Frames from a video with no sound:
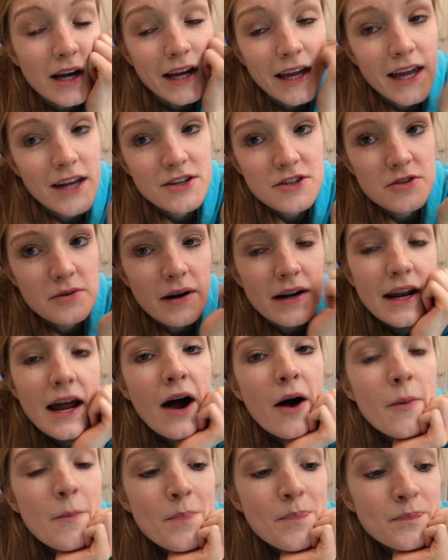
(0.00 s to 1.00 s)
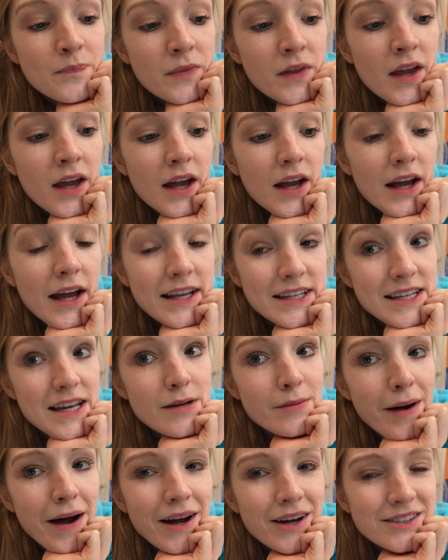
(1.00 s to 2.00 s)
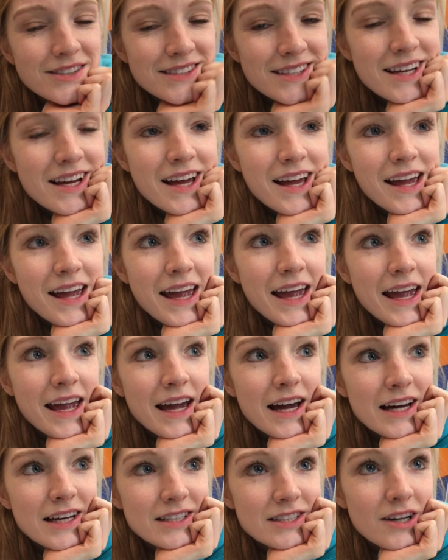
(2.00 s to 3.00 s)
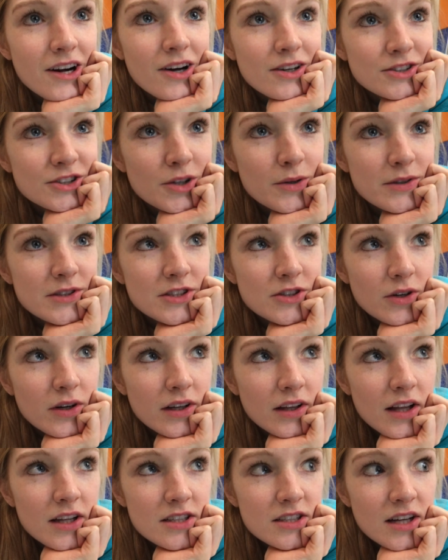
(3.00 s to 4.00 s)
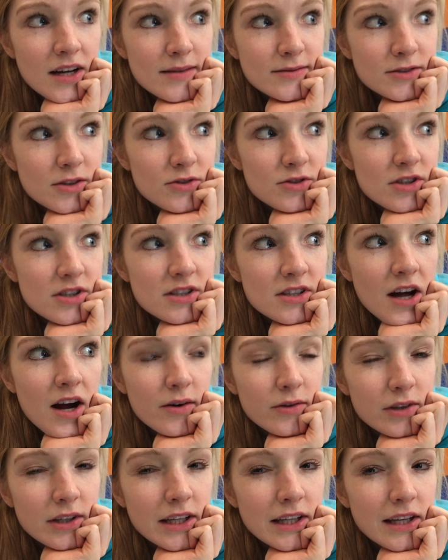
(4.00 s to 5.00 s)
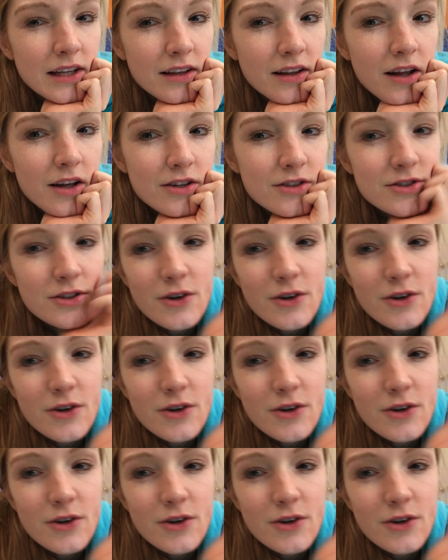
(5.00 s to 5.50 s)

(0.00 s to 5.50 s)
I can't do right now, 10 miles. And also it's during lunchtime, so she's not really eating lunch.